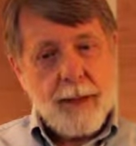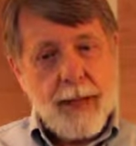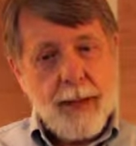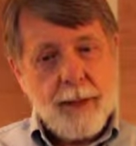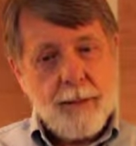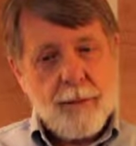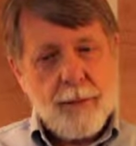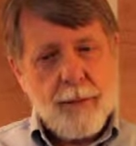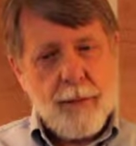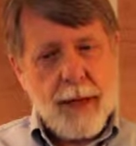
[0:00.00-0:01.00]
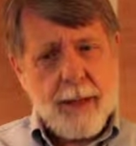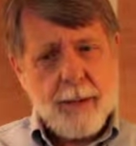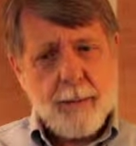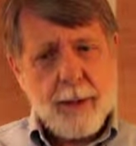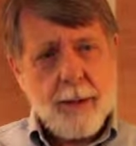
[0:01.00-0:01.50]
and
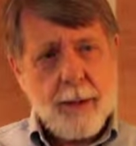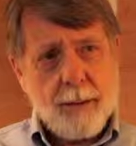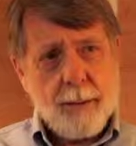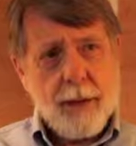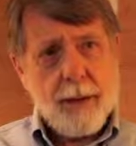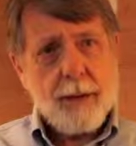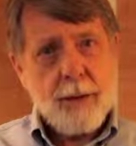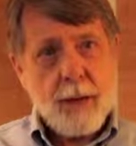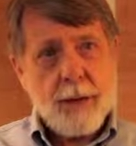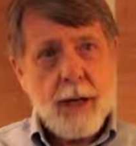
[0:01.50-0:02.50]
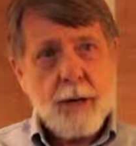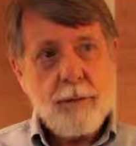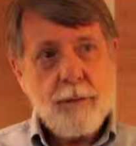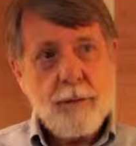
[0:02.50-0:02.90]
frightened me some is just how